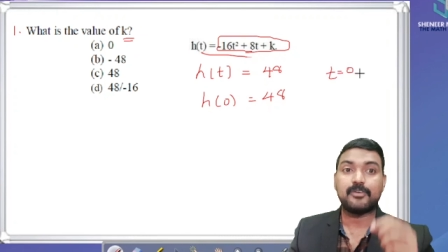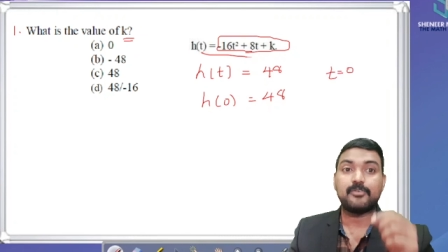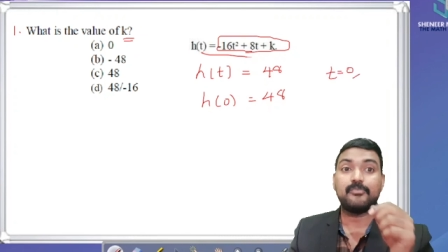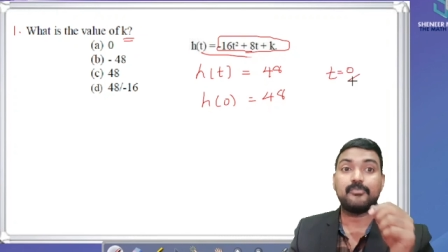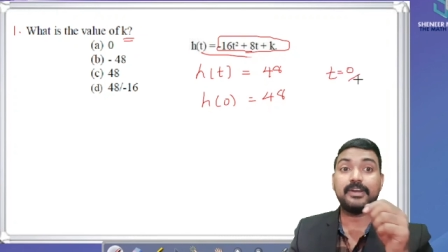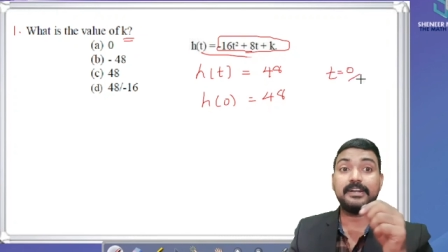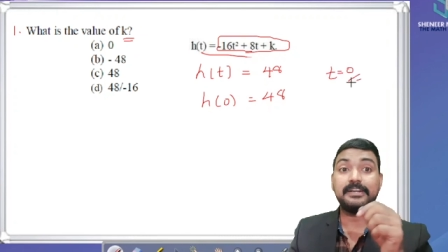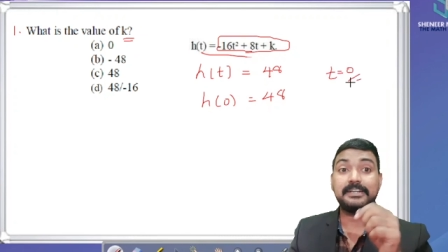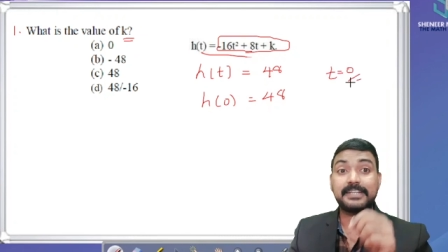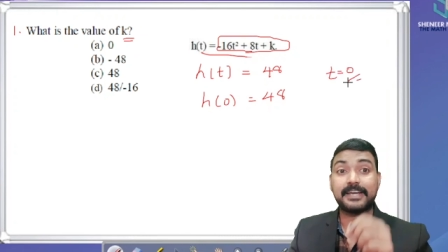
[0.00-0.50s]

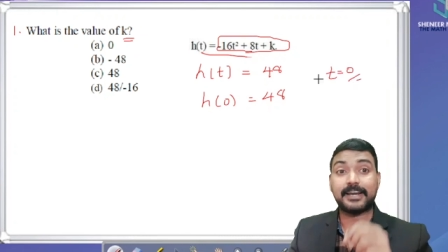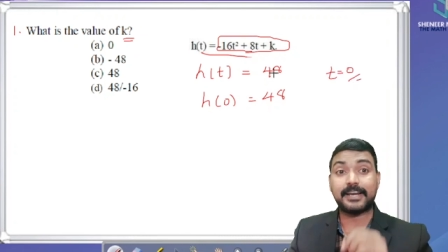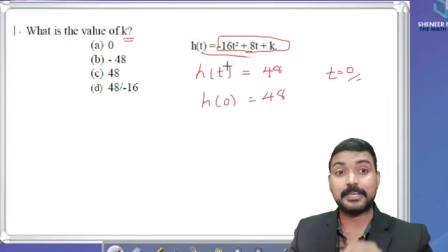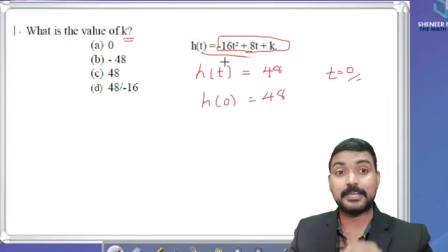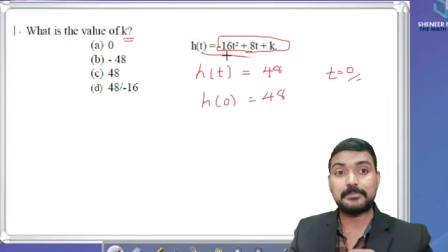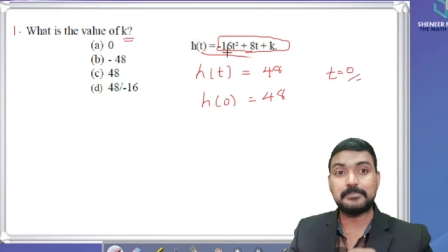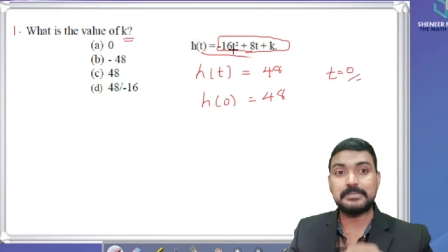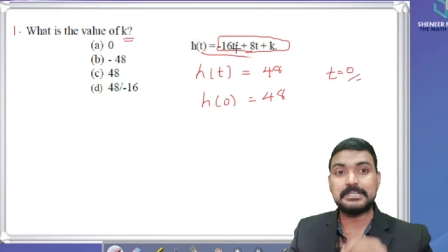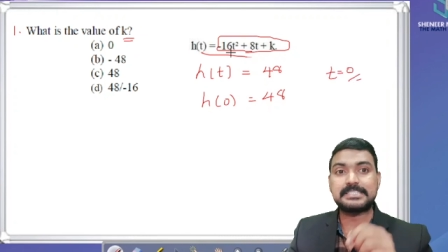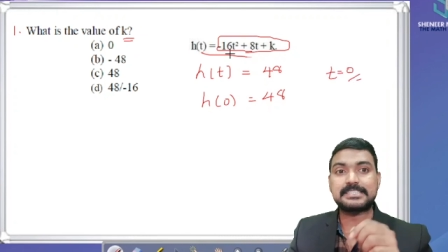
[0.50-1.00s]
When
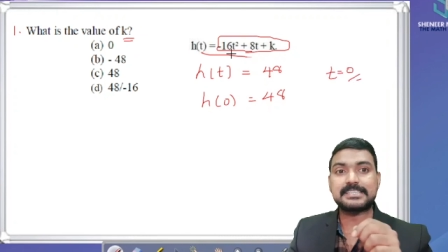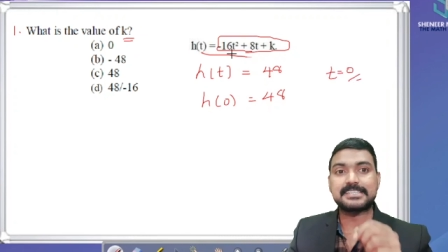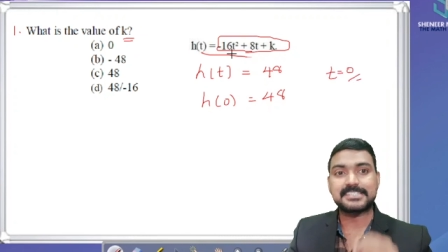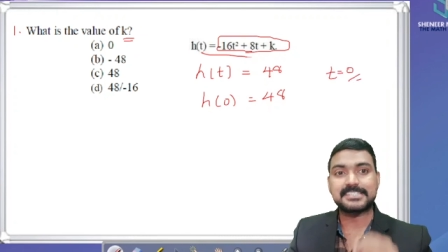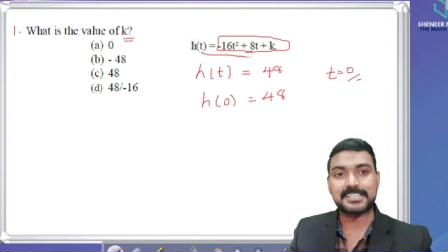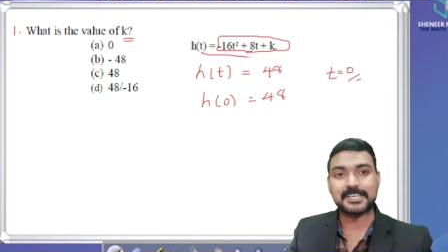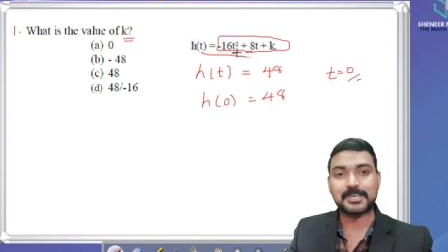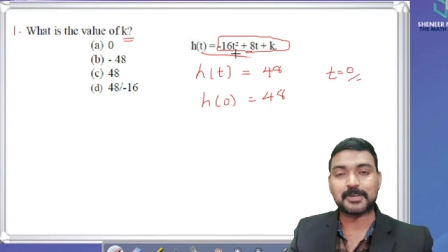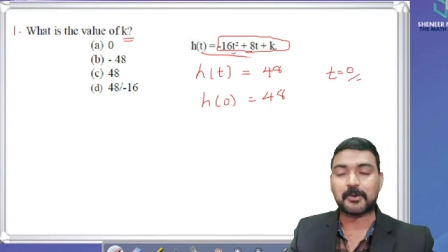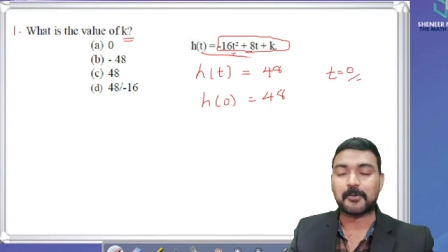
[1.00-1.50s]
time is
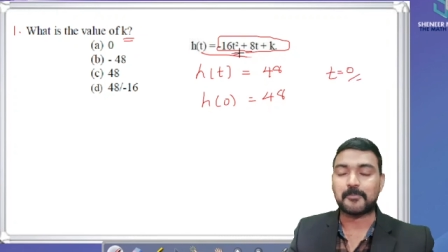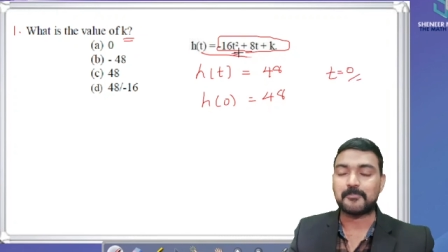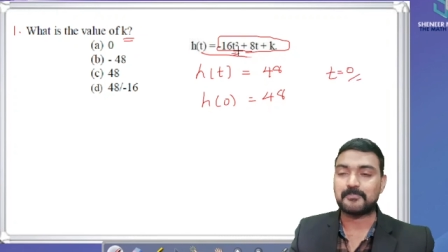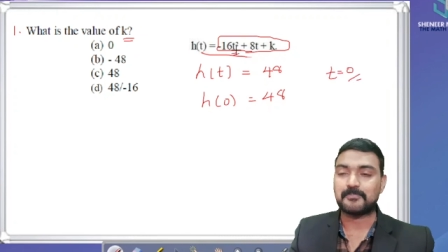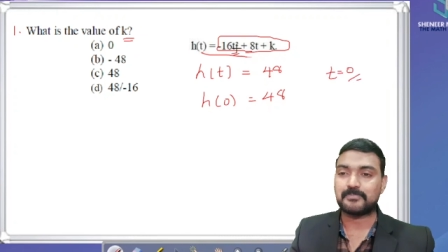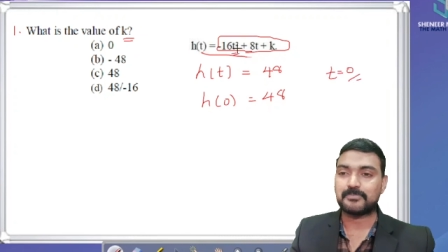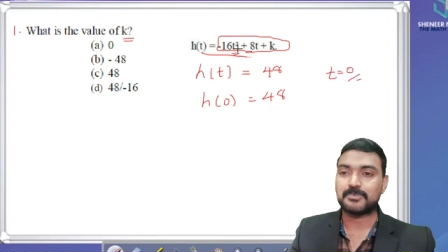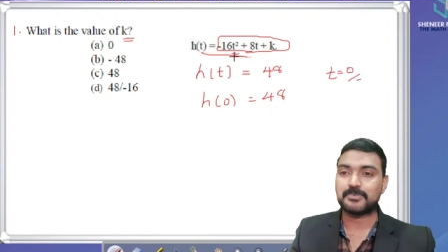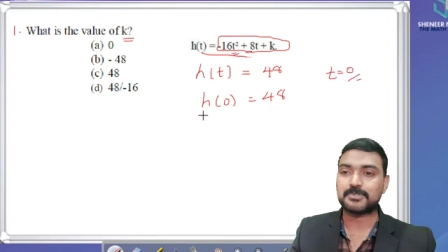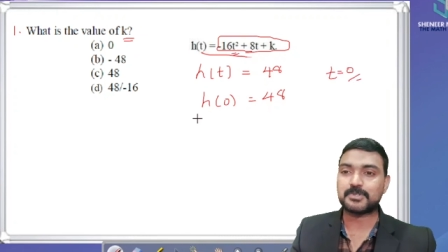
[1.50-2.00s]
0.
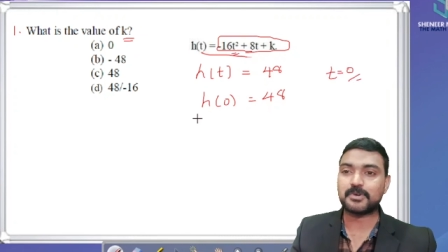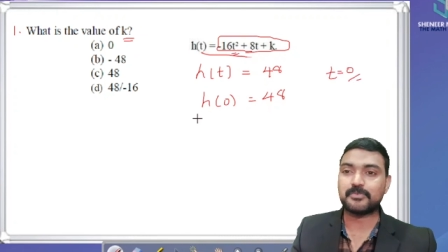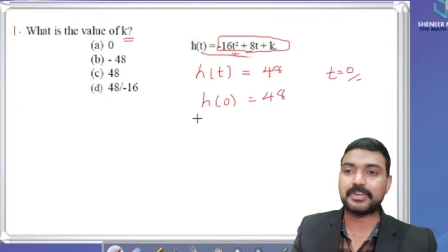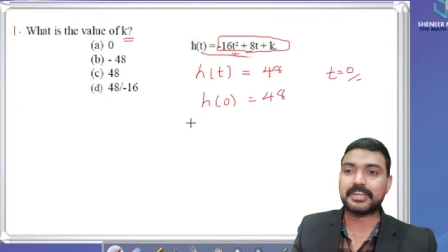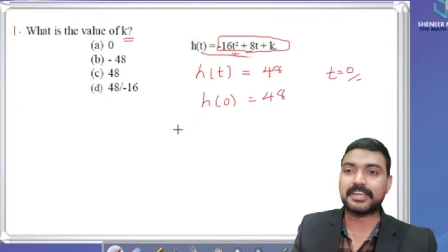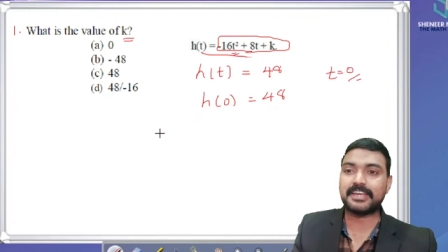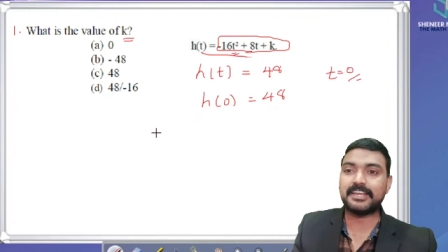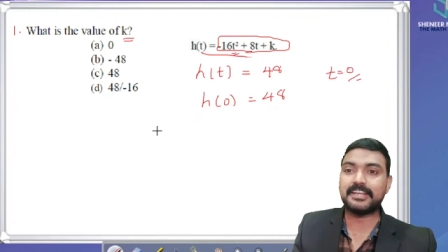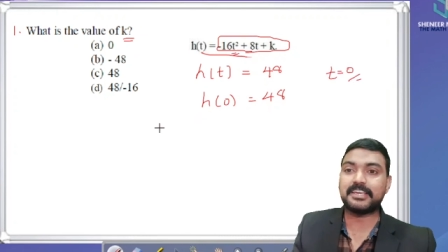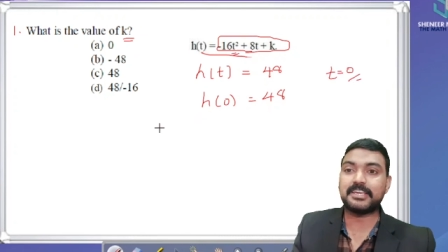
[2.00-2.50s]
So, we
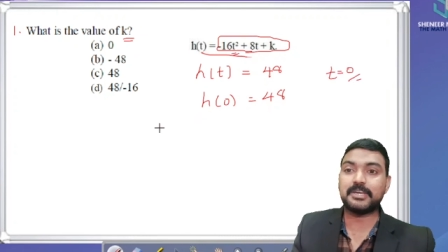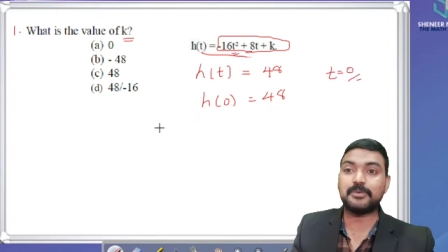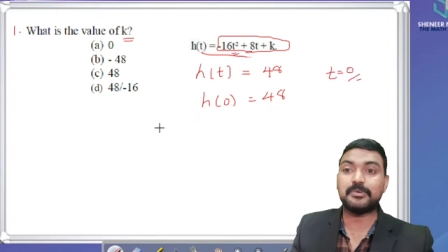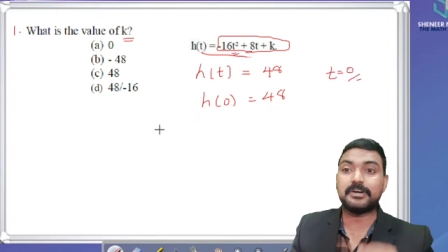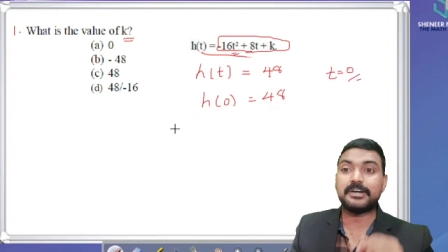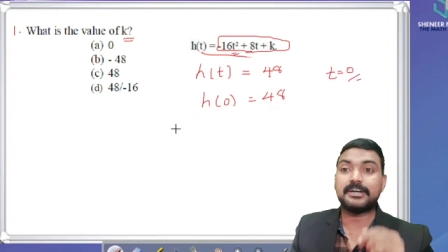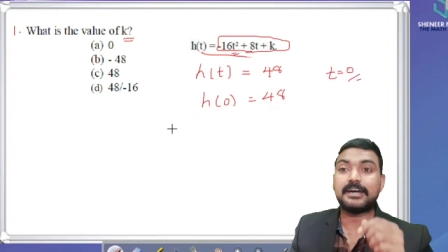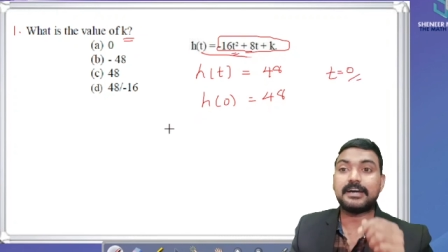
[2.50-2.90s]
can give